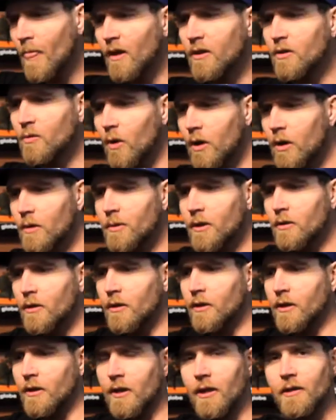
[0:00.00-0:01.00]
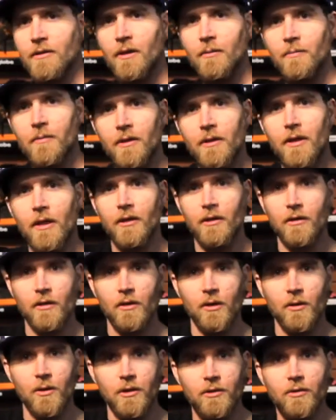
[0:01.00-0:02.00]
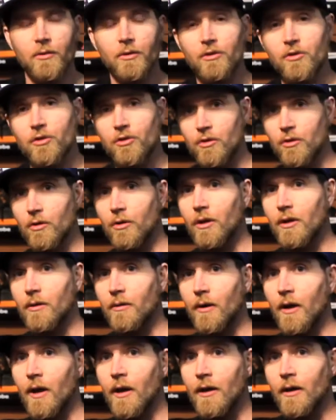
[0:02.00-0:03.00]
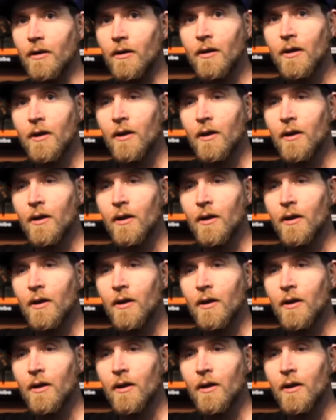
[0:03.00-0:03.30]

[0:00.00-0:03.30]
you want to be looking at something that you're going to enjoy riding.